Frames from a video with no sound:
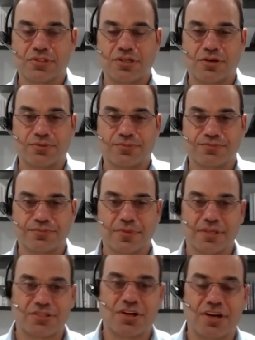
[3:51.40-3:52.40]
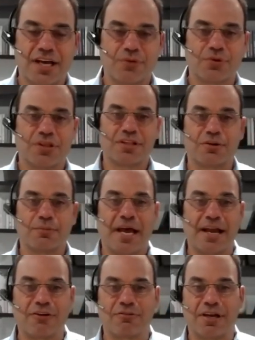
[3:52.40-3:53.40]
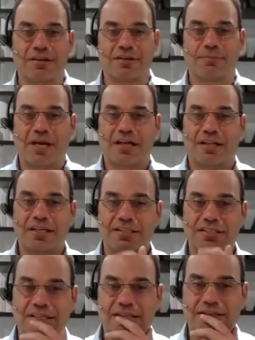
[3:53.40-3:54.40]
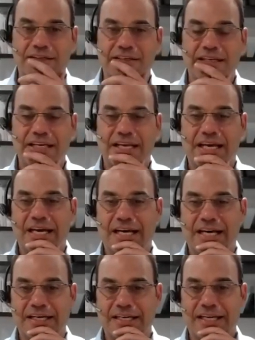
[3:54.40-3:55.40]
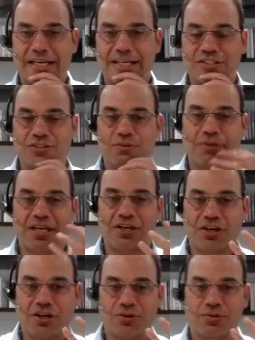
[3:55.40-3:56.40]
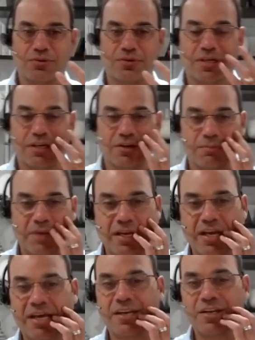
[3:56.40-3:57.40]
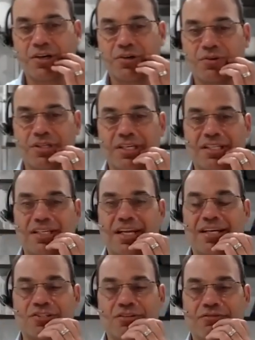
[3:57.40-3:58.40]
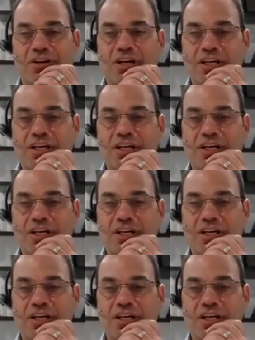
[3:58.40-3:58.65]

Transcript: So let's start out with a little background about LinkedIn. Uh, as you may know or may not know, LinkedIn has over